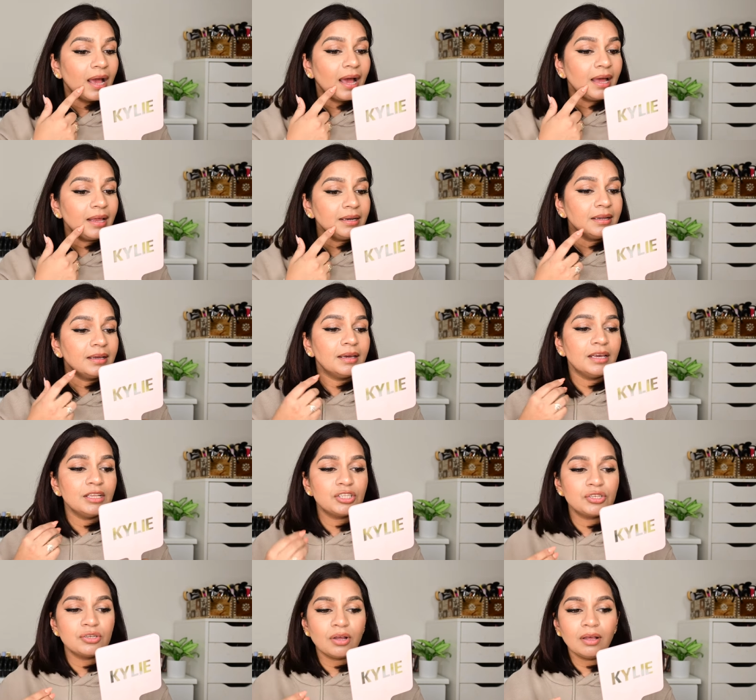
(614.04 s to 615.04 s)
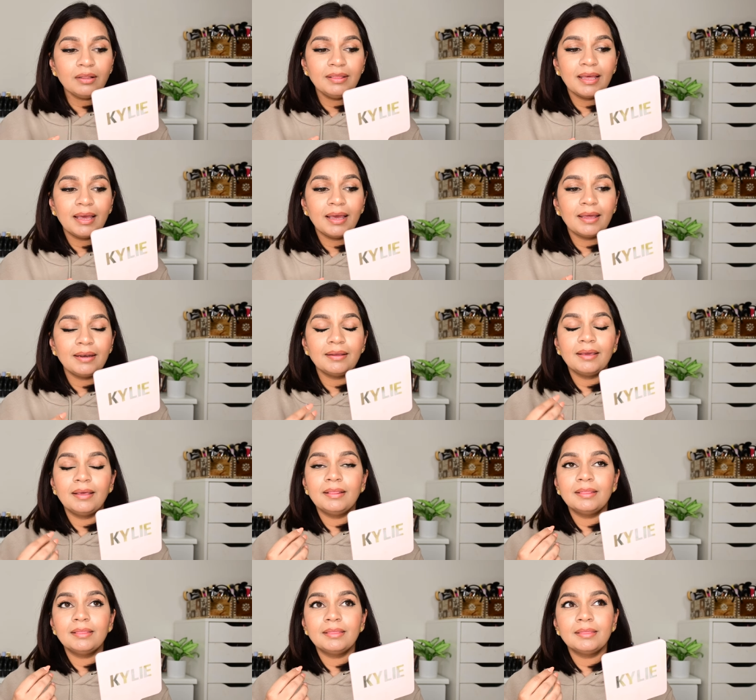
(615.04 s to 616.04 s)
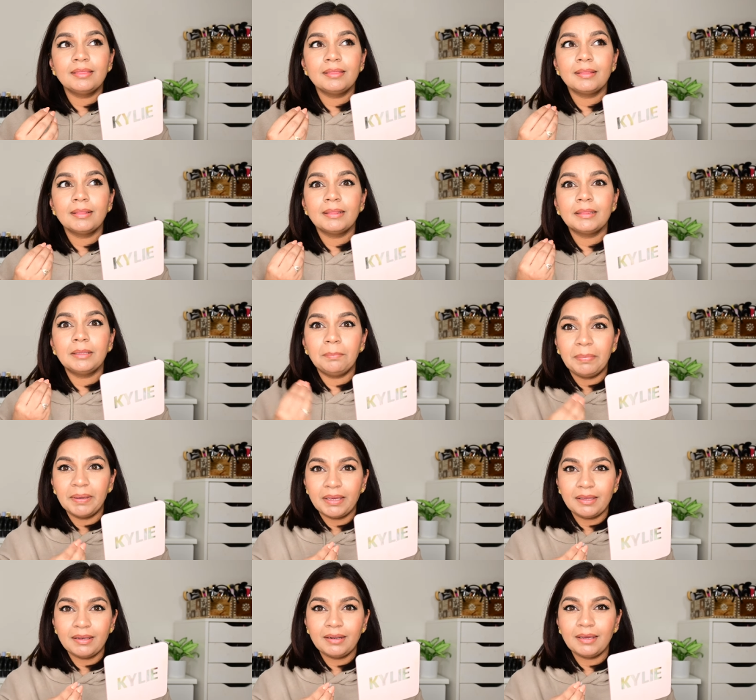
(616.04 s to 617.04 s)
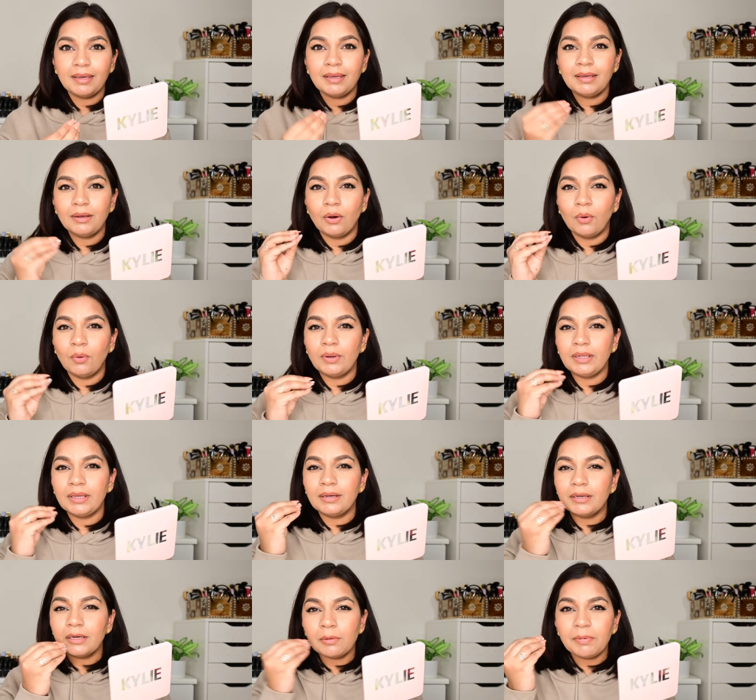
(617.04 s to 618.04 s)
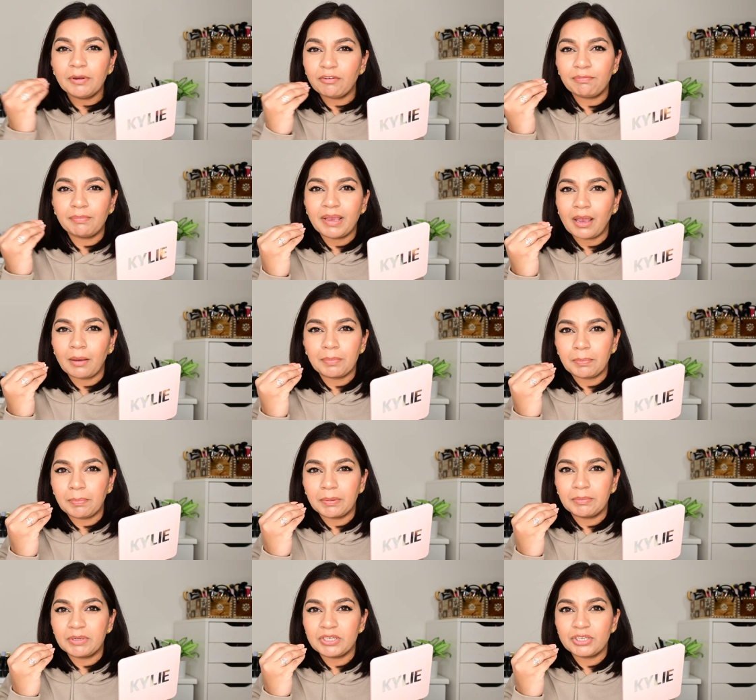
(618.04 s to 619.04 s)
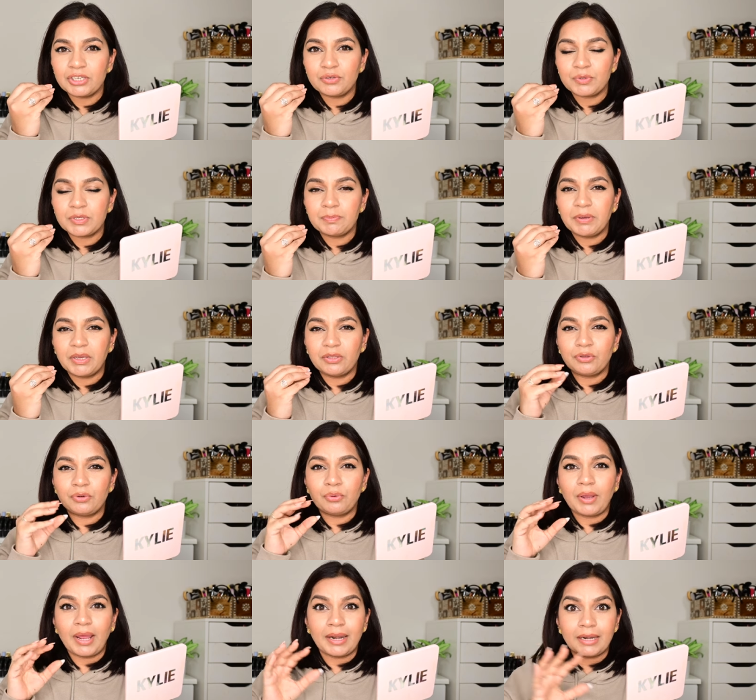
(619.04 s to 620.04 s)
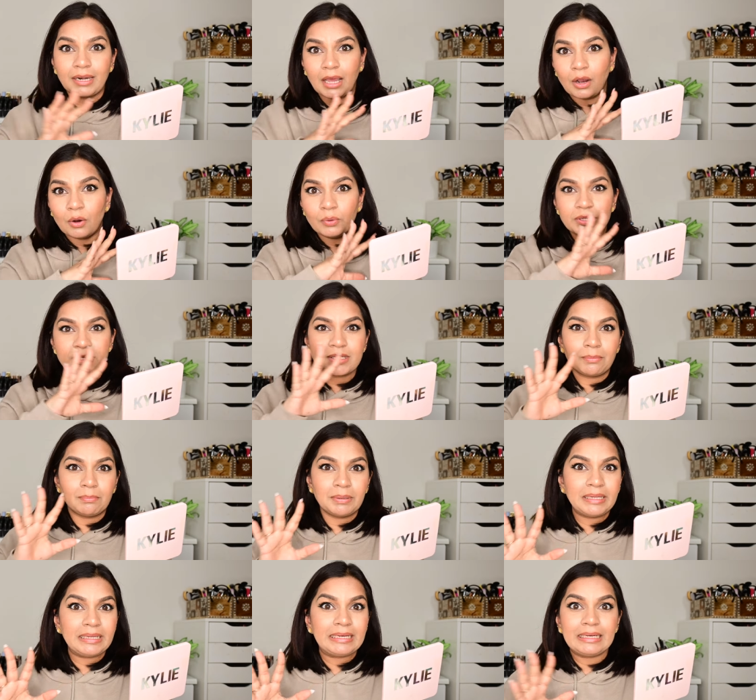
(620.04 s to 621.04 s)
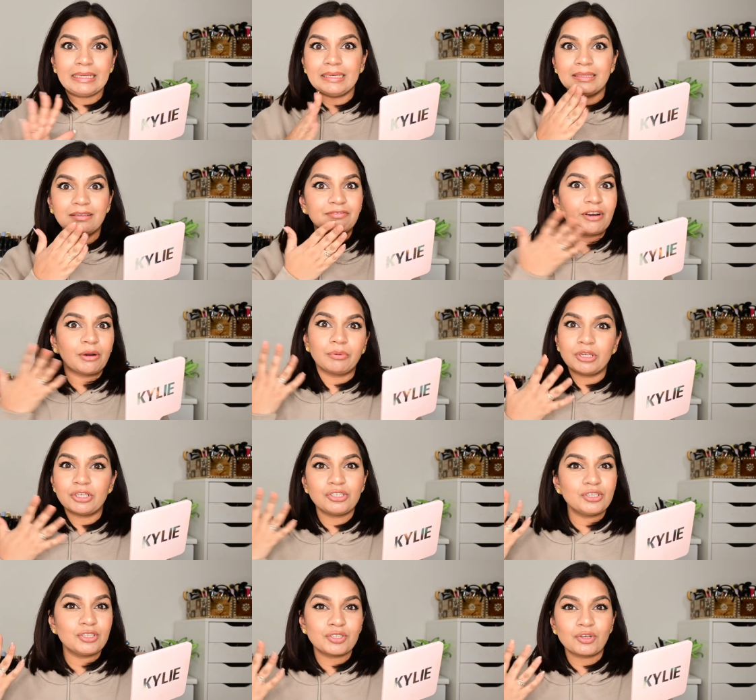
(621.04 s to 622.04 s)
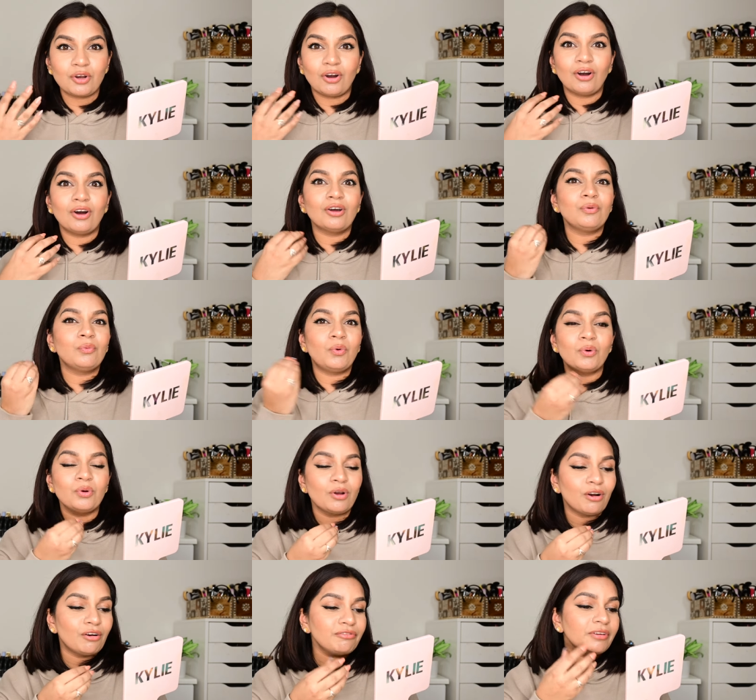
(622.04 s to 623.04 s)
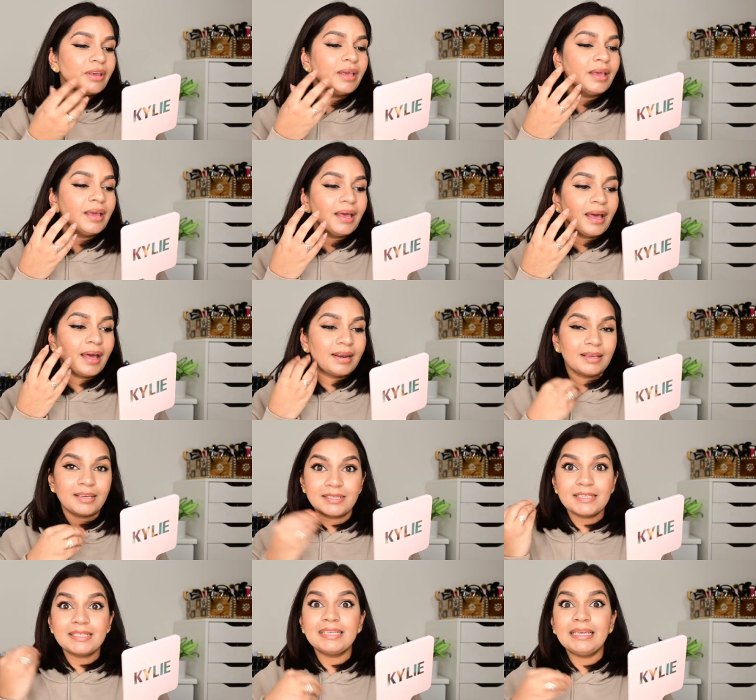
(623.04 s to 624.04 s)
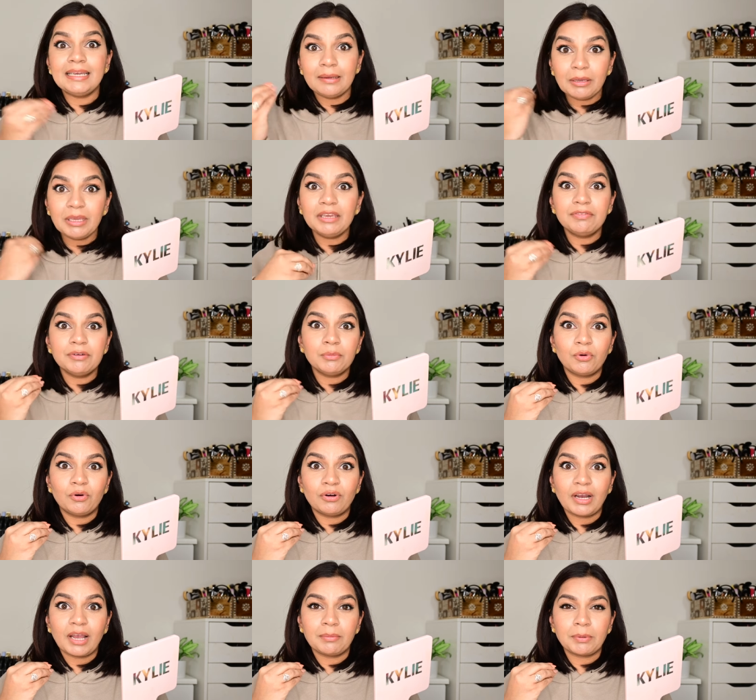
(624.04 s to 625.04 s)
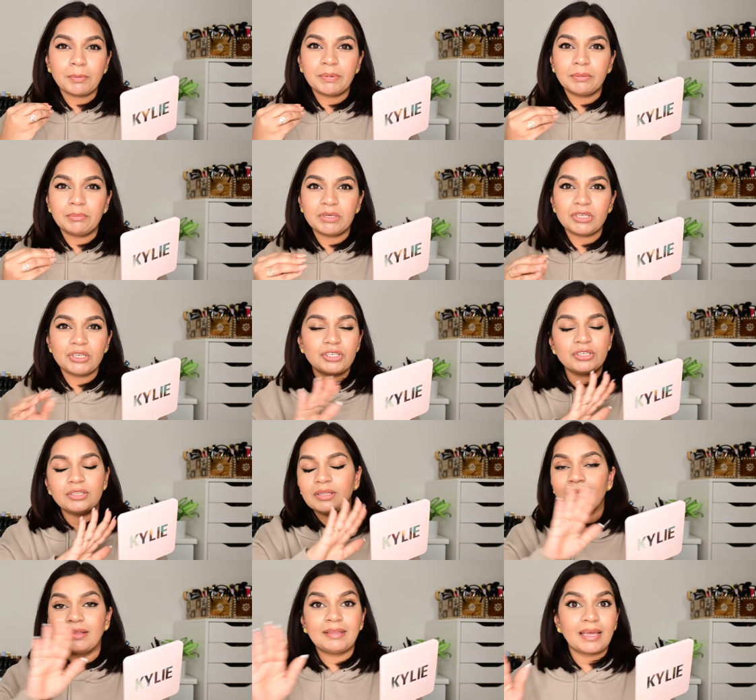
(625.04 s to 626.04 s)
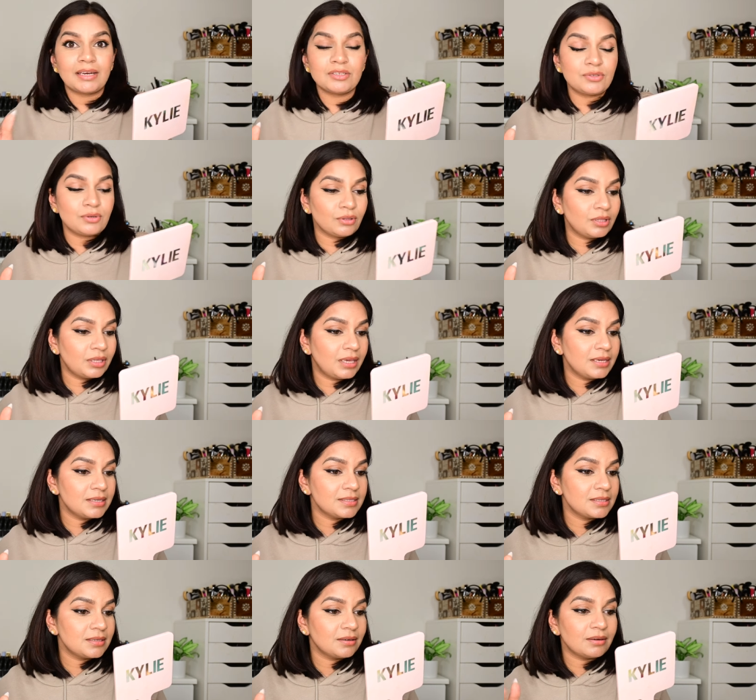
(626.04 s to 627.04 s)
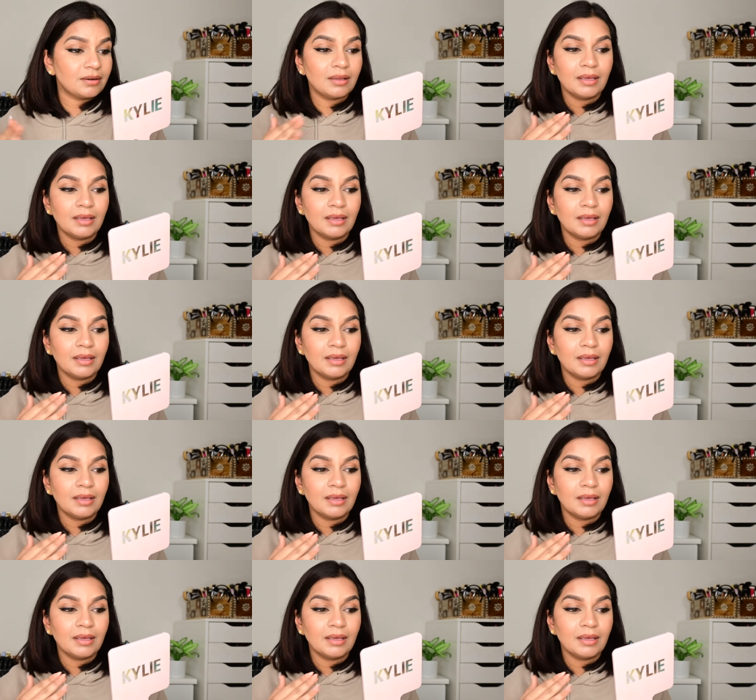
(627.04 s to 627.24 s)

And it's not that in the beginning, only a little bit of my hyperpigmentation was peeking through, and now it's completely, the foundation is gone, worn off, and I can see even more hyperpigmentation. That is not the case here.